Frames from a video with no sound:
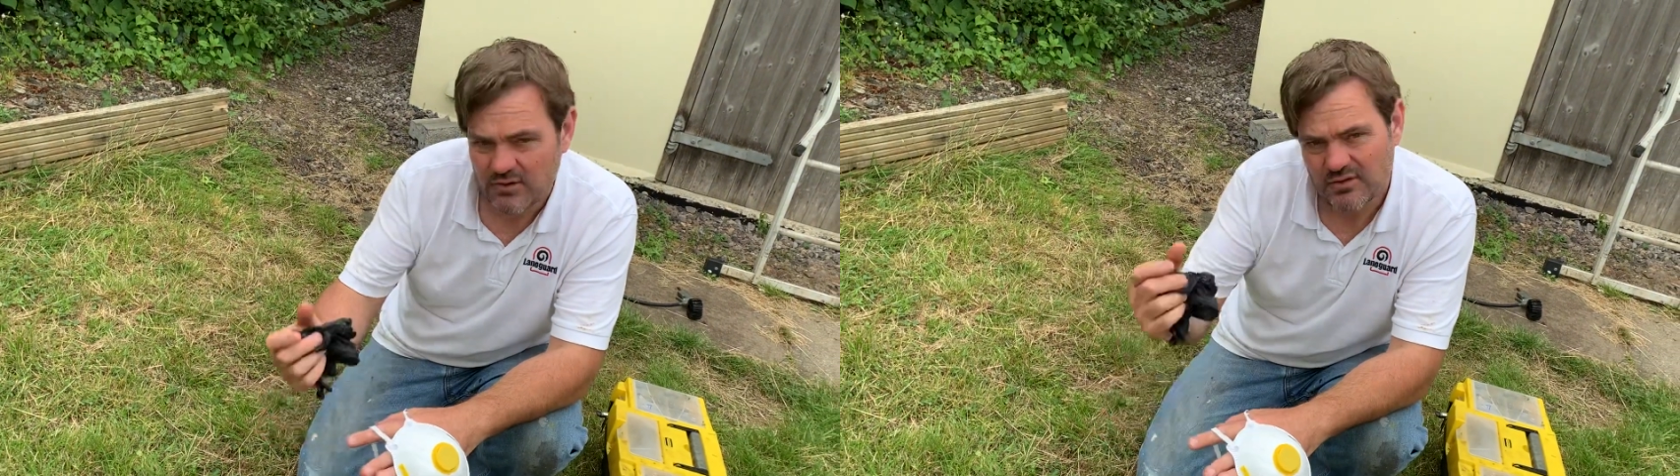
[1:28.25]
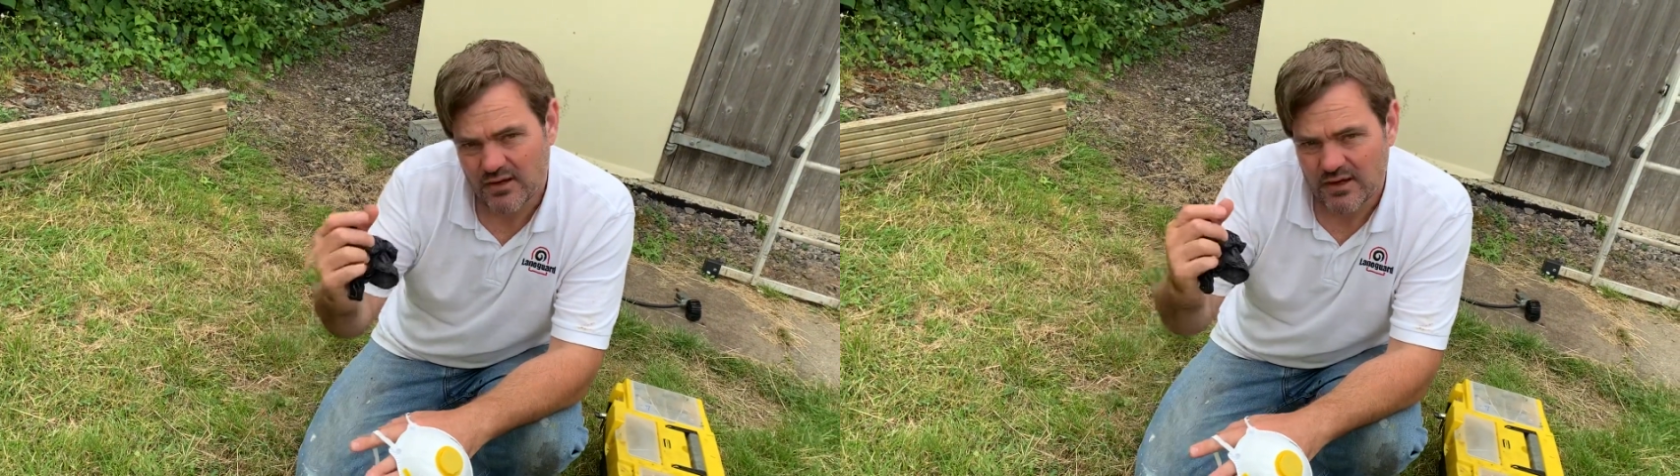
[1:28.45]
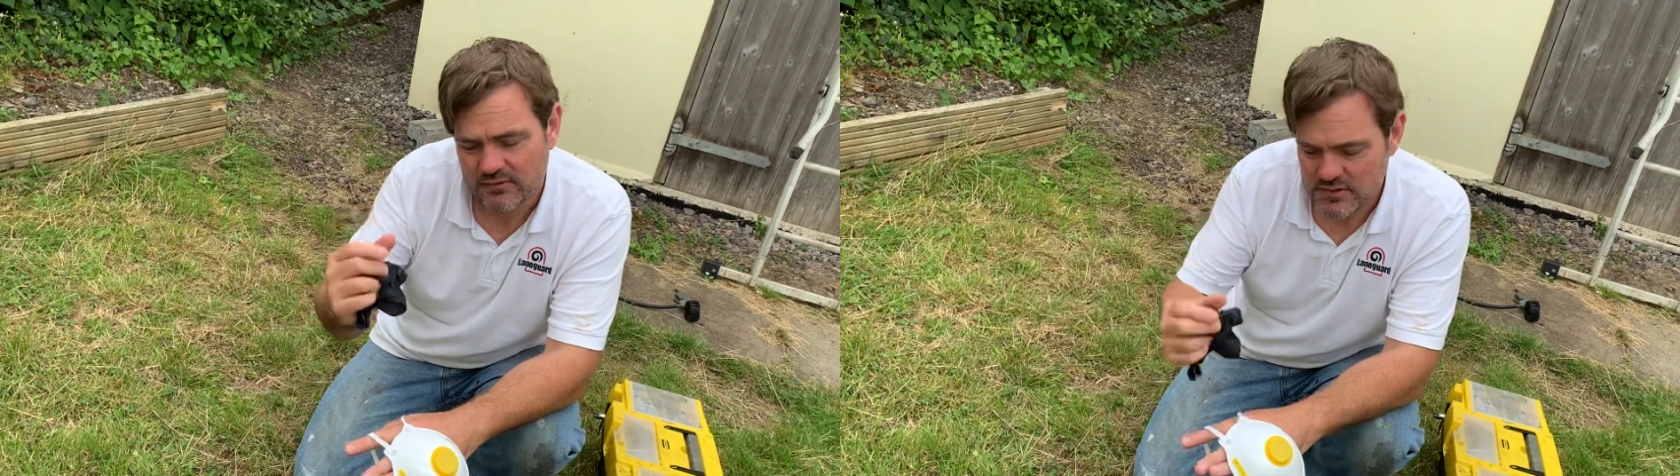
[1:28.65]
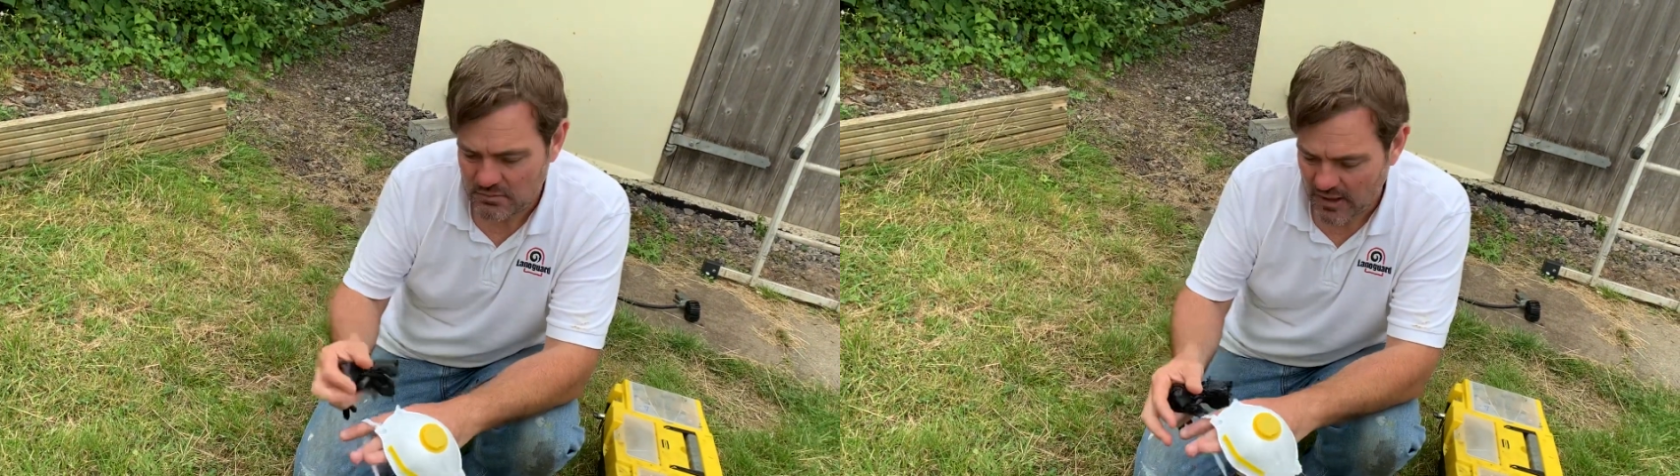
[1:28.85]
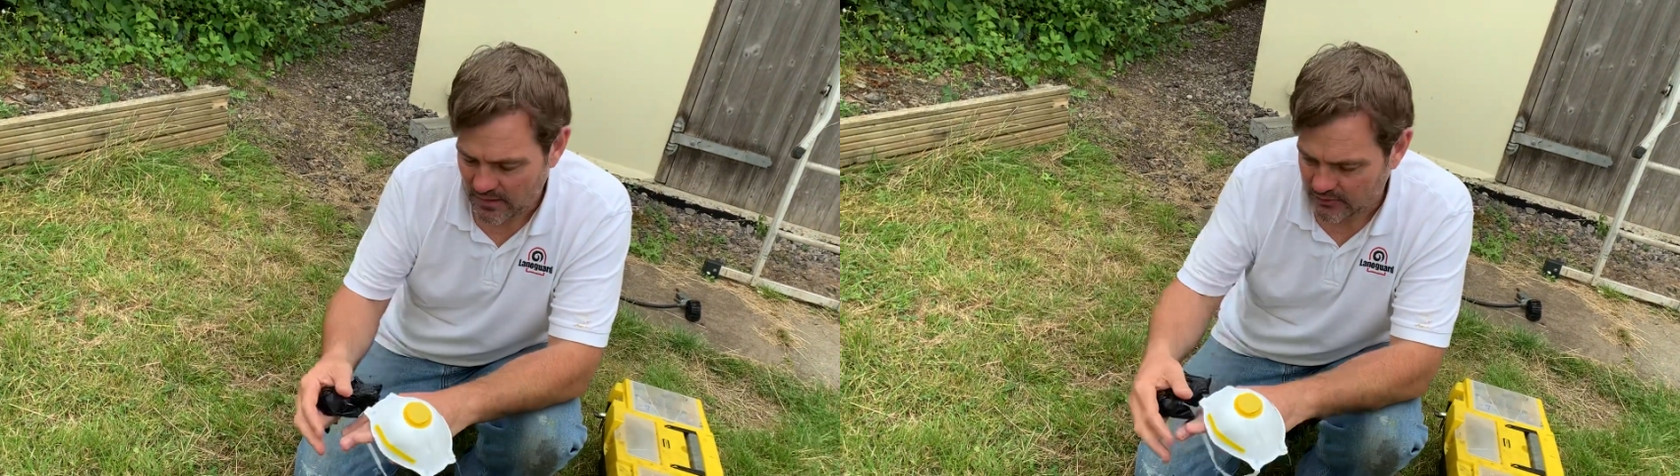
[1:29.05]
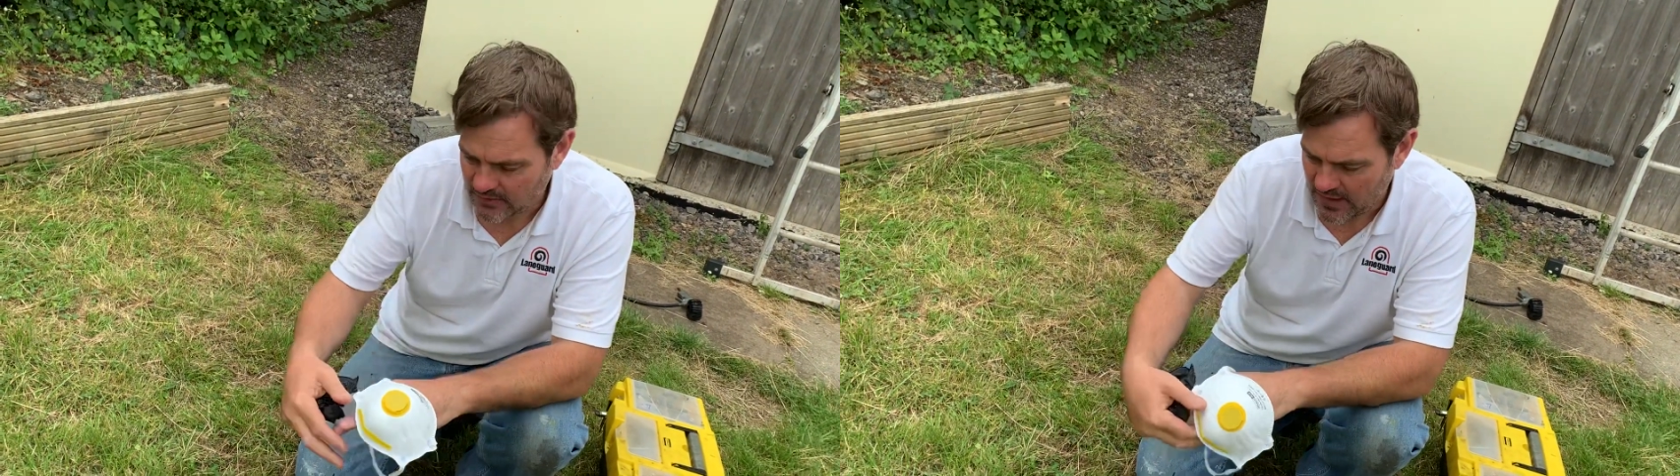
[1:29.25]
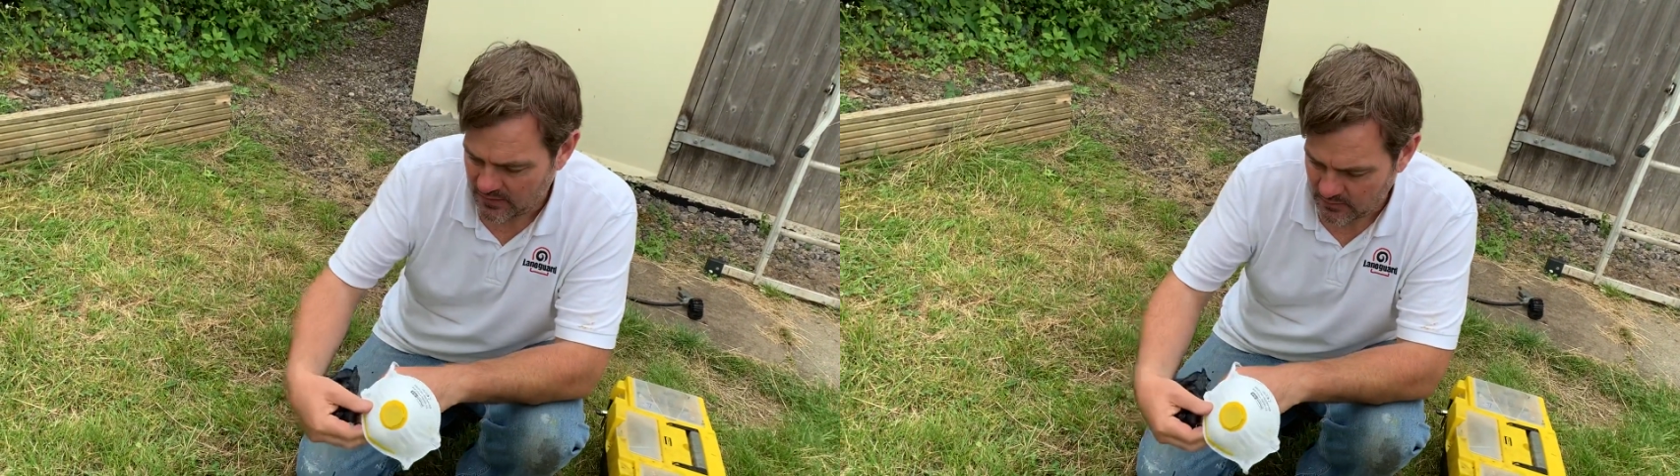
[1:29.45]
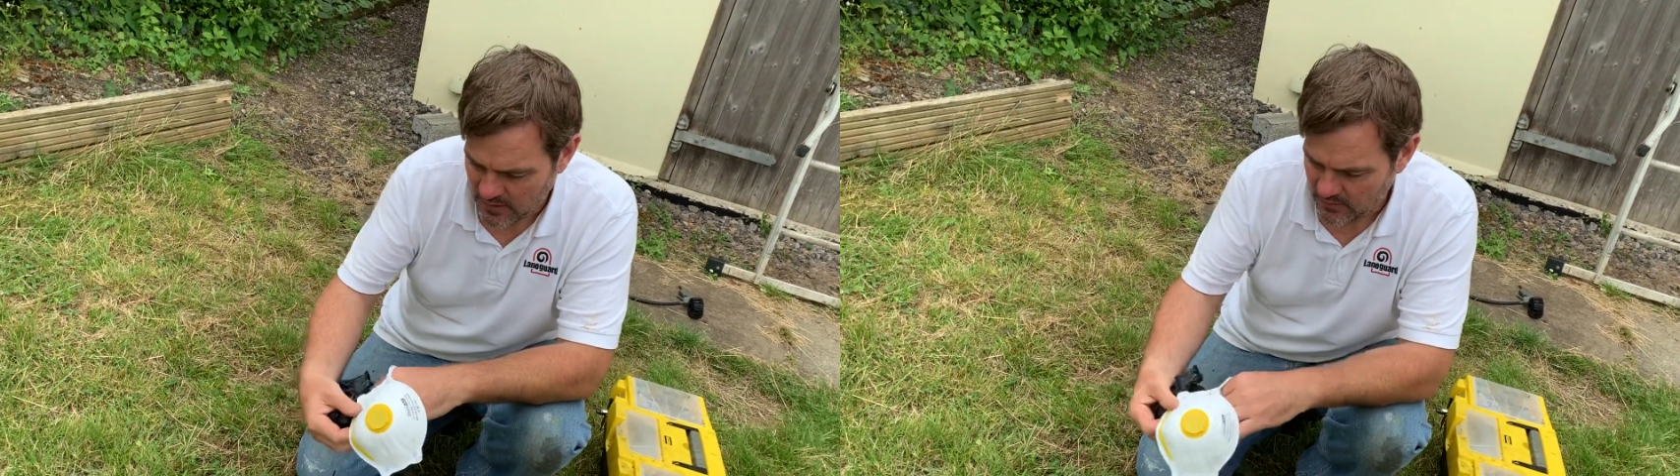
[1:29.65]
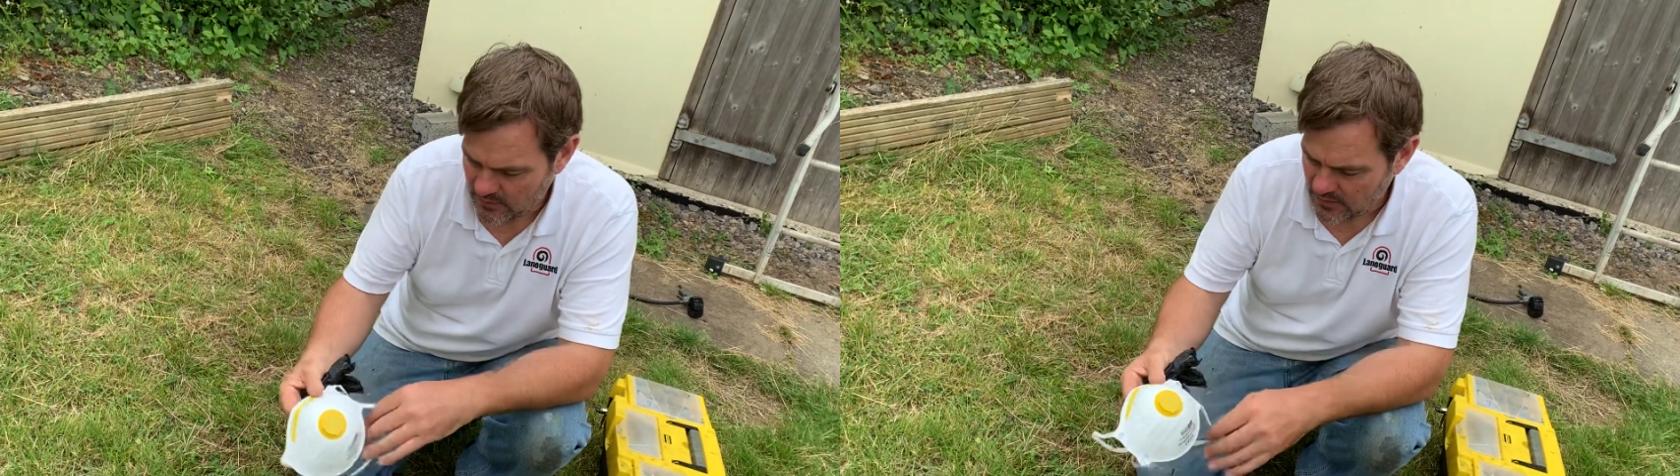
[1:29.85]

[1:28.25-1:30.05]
certainly if you're spraying upside down as well,